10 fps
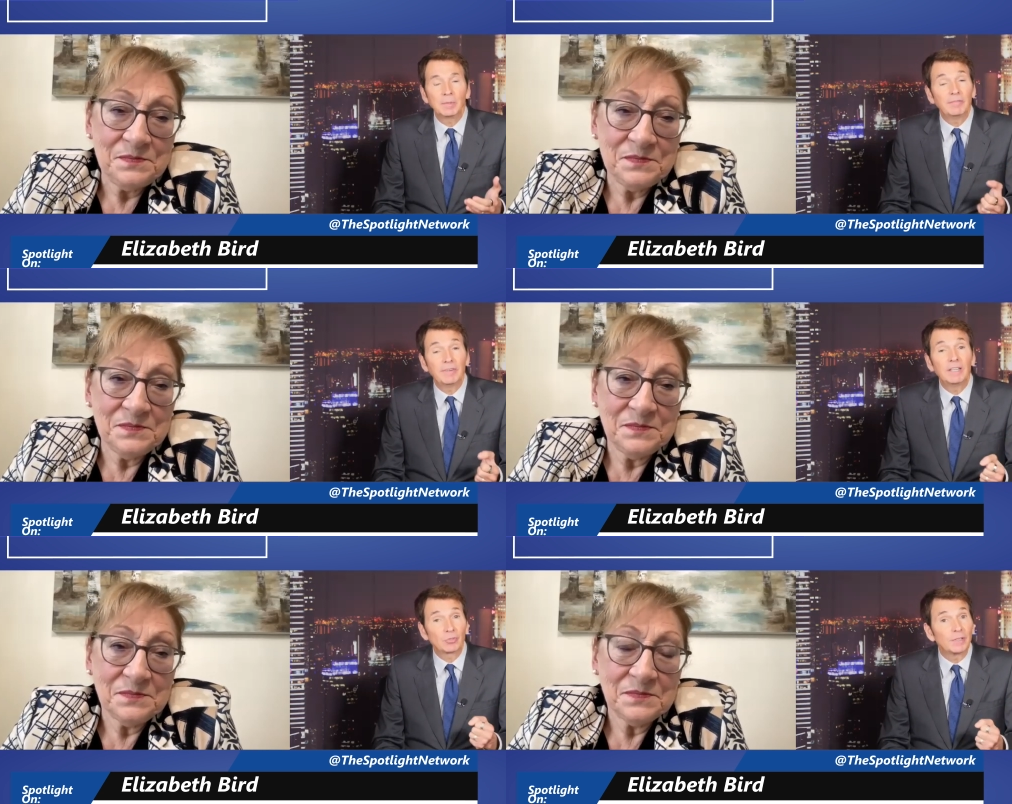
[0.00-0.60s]

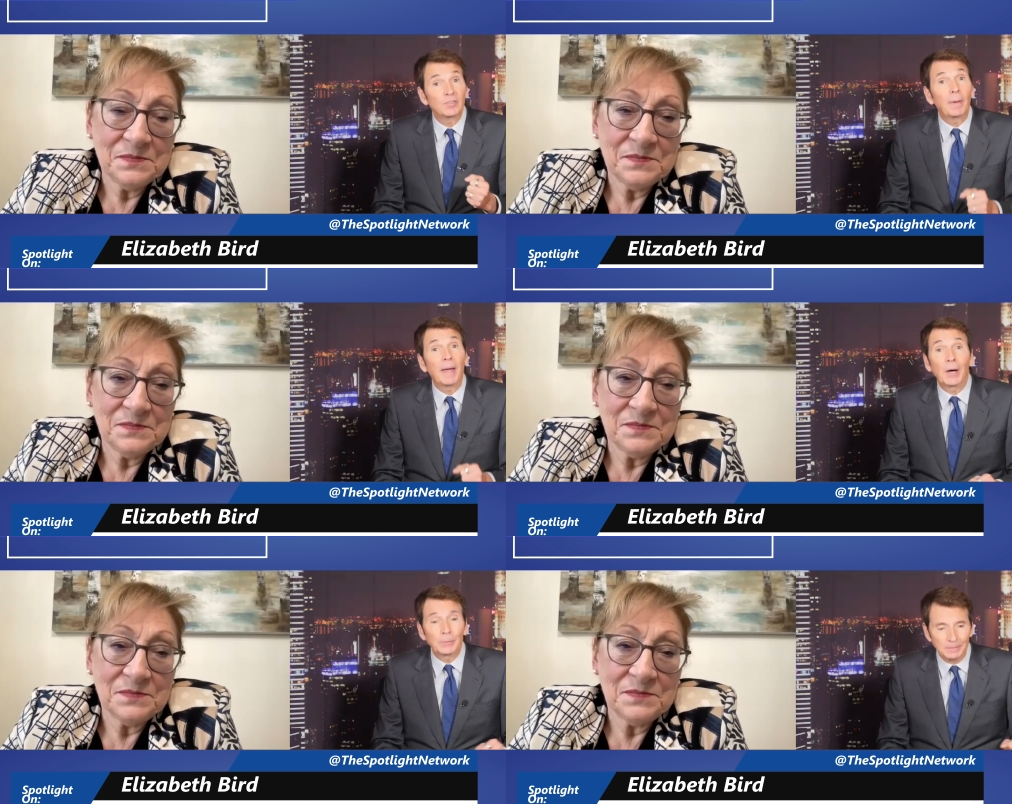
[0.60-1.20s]
Speaker 1: Adventure is
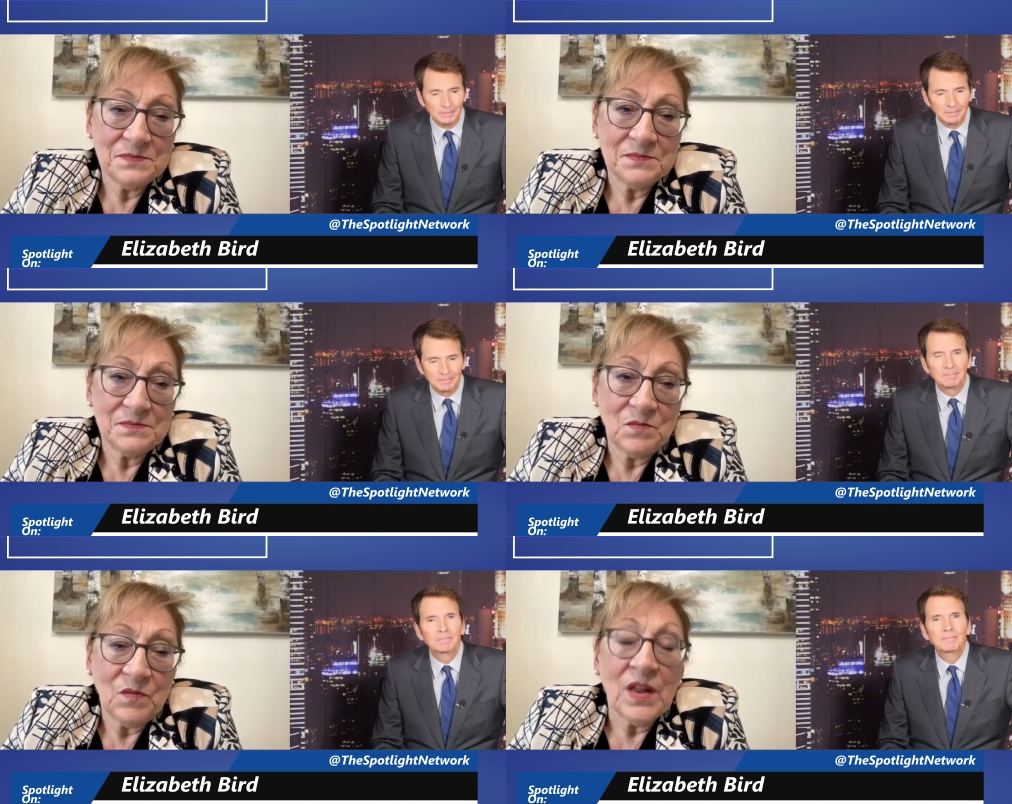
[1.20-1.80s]
about.
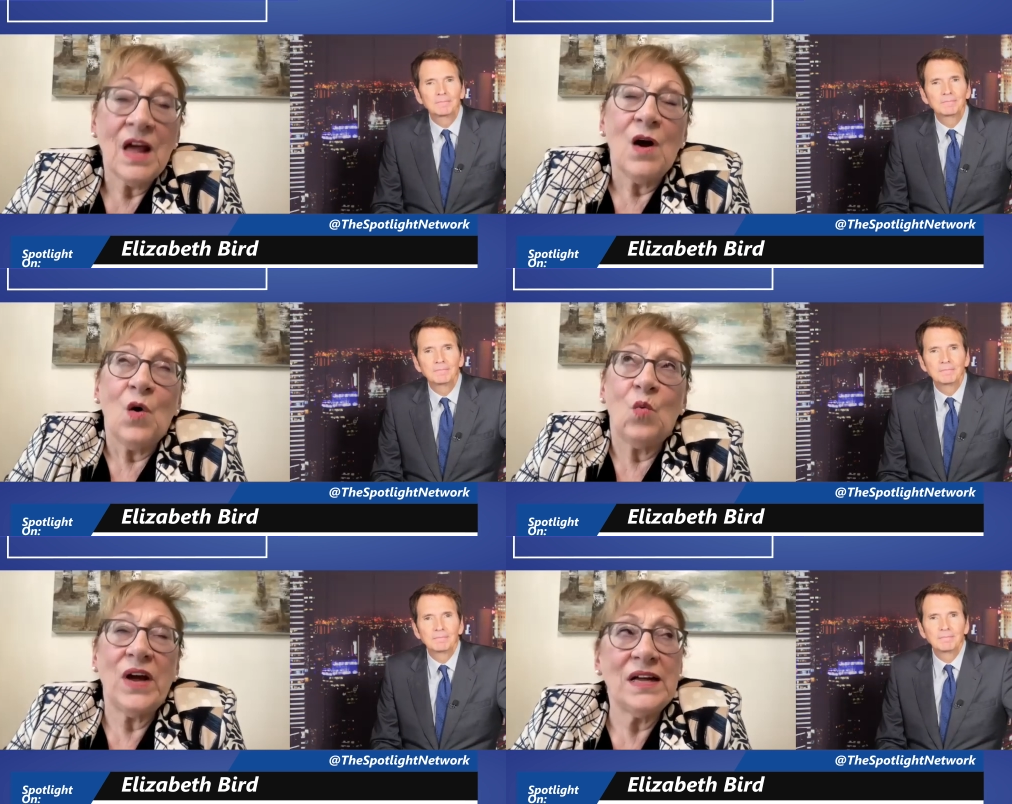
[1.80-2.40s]

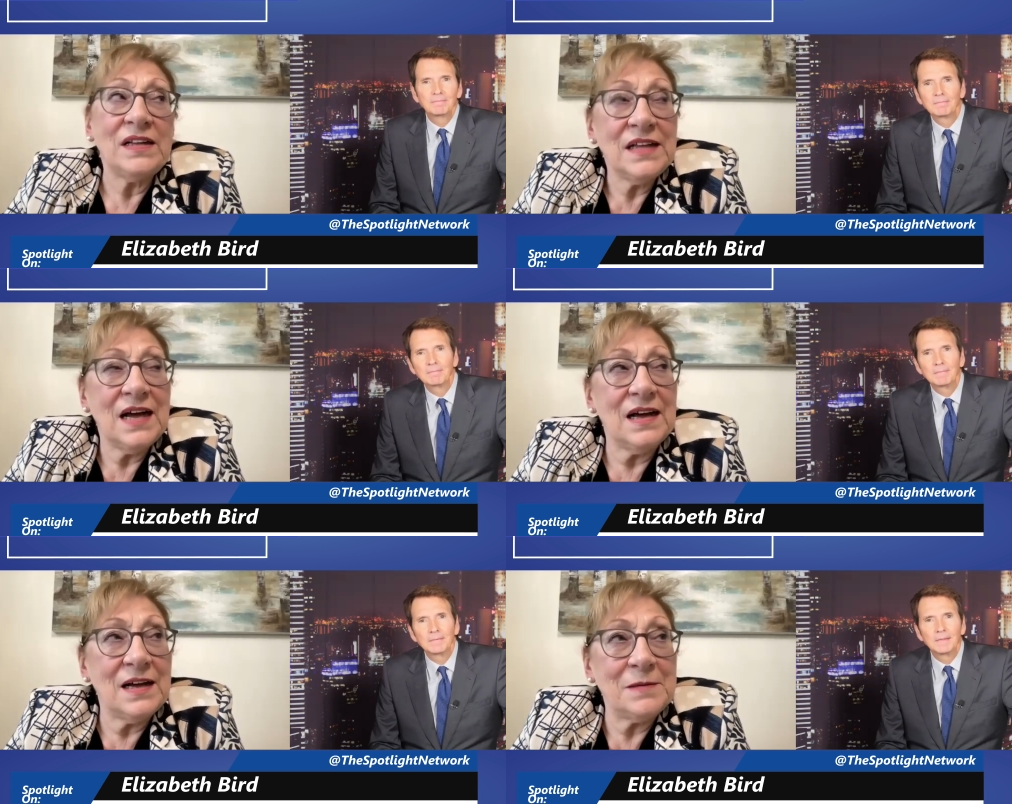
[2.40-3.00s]
Speaker 2: Well,
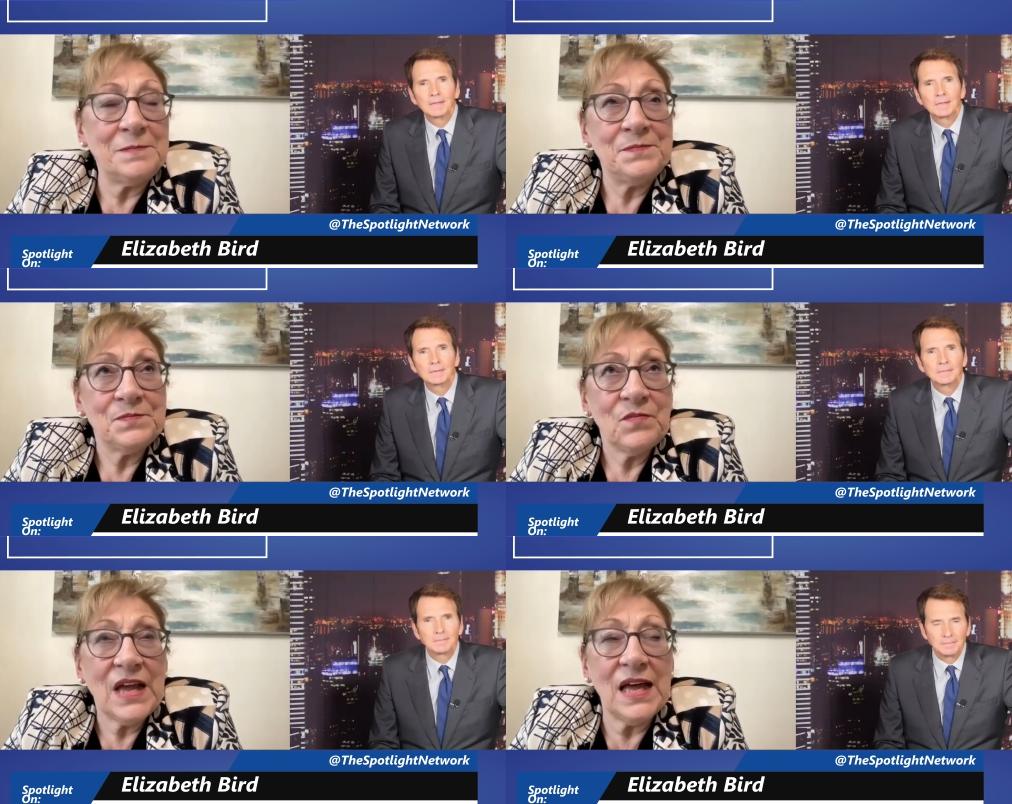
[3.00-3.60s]

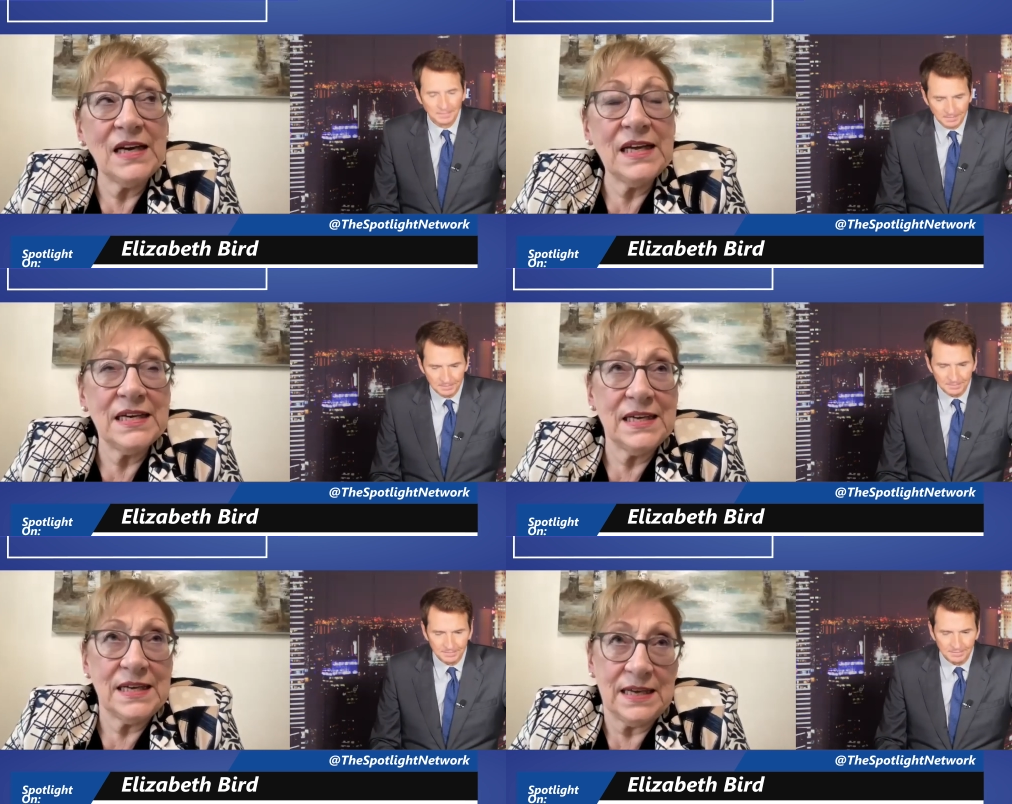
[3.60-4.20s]
Ellie
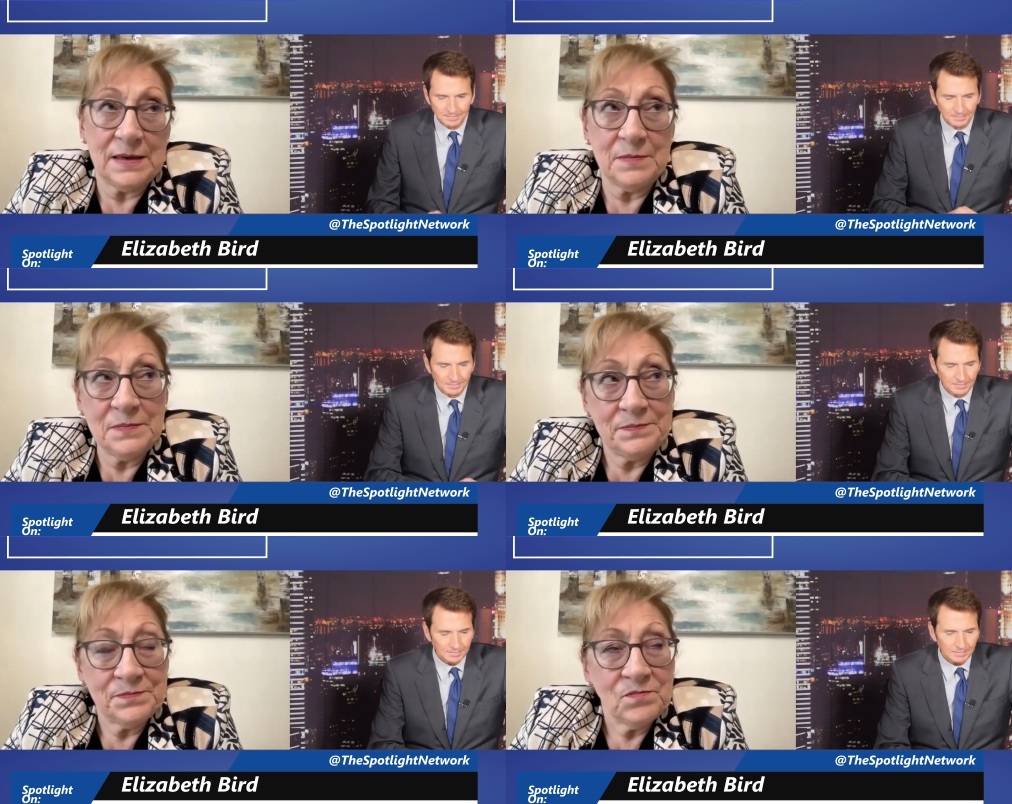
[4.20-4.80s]
and
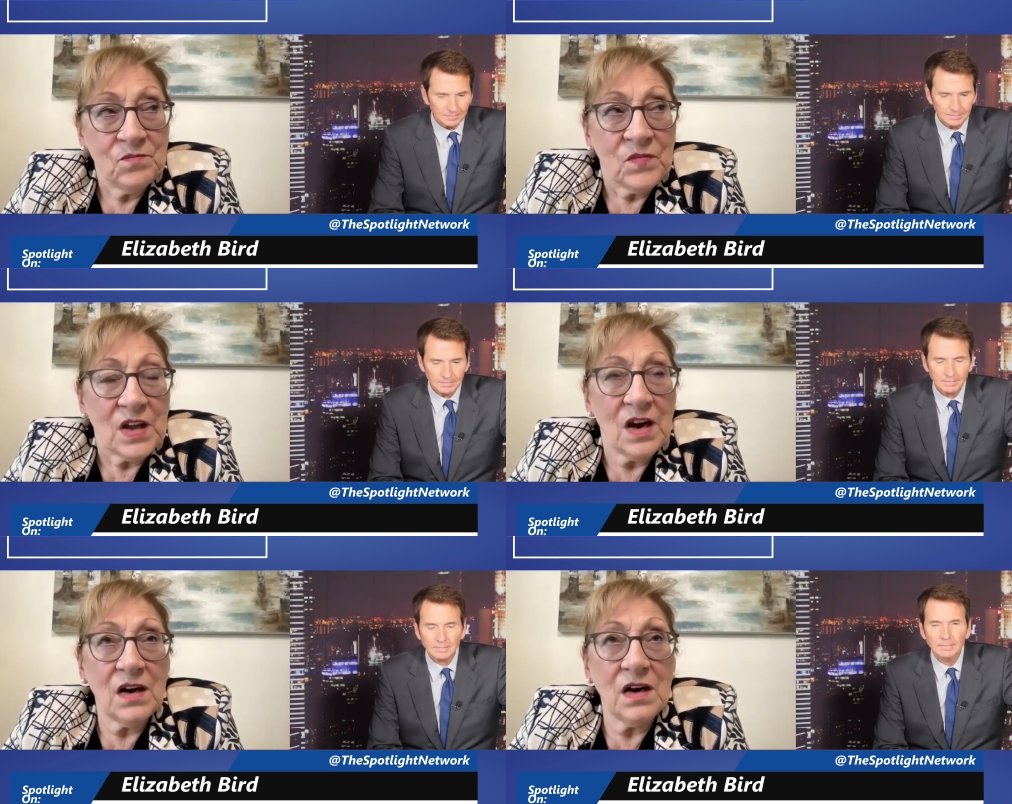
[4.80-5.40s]
Kim
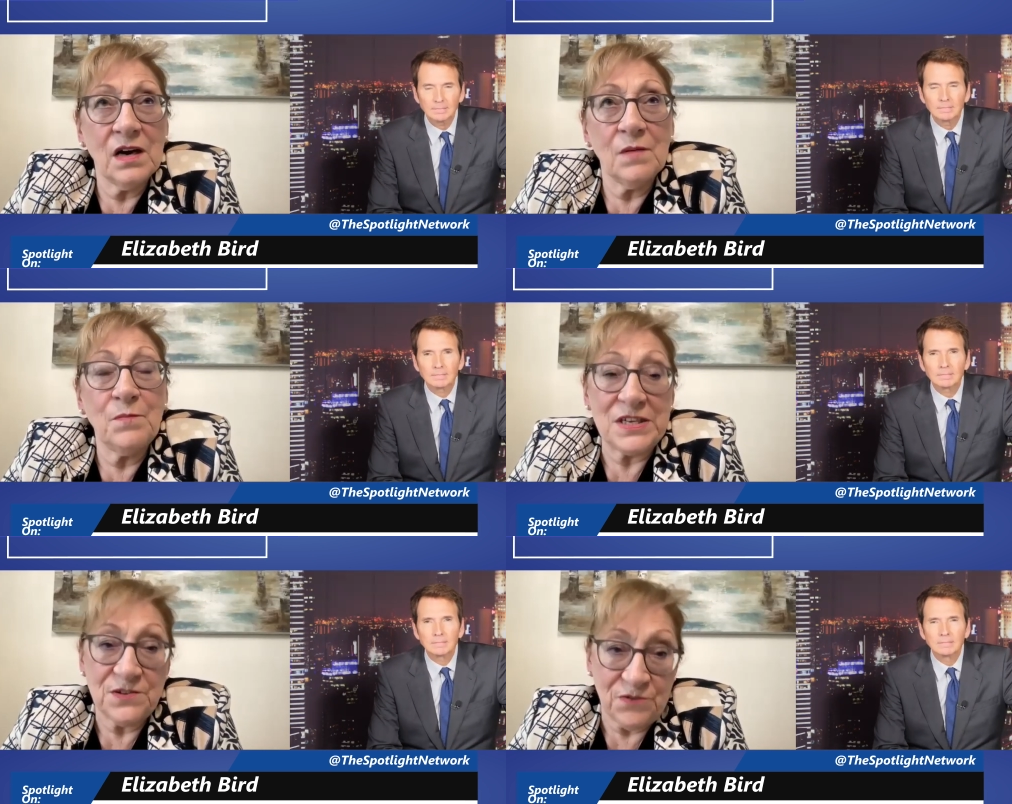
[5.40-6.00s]
are
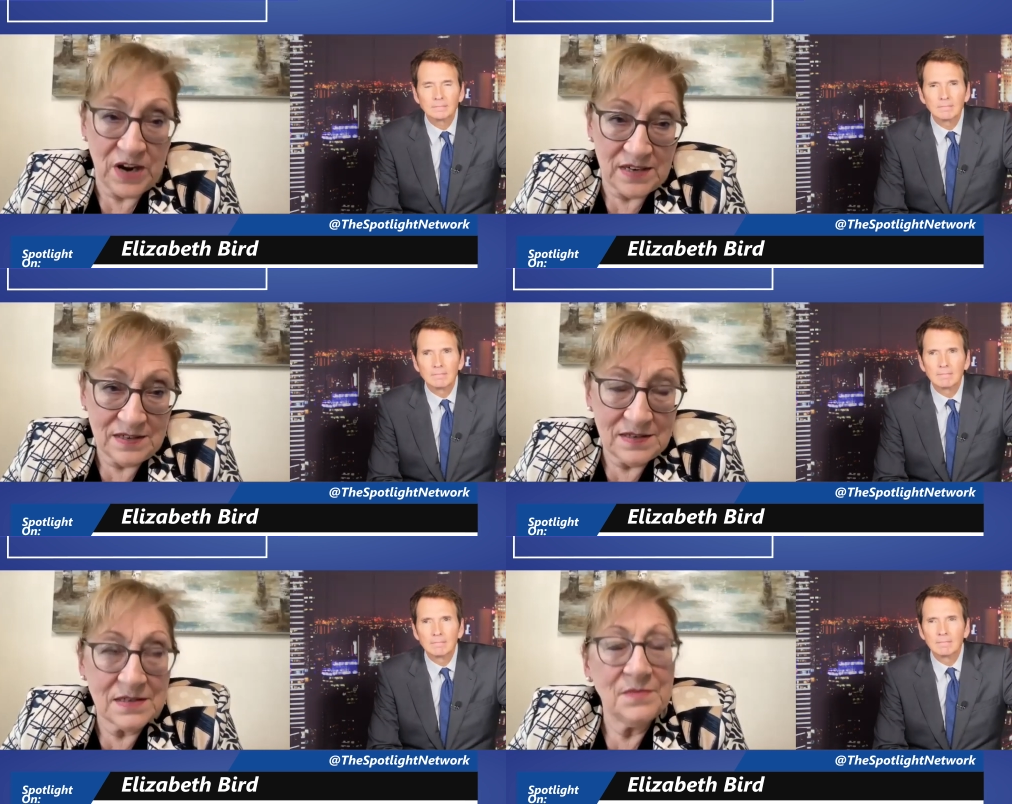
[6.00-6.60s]
best
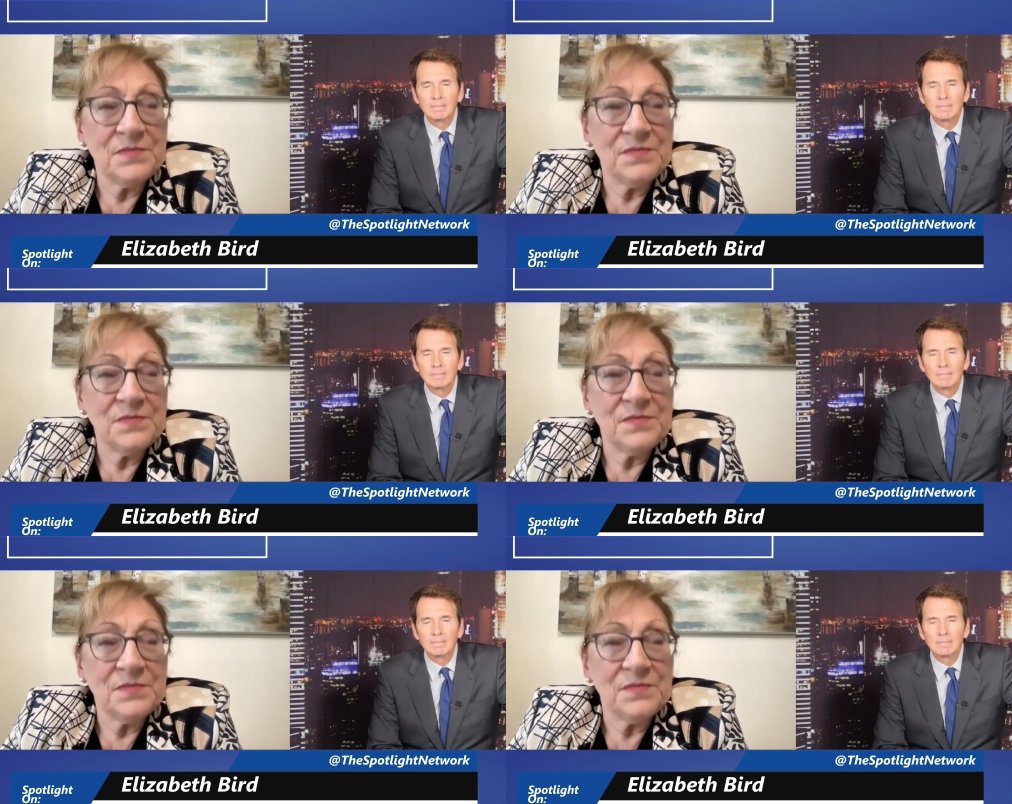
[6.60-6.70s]
friends.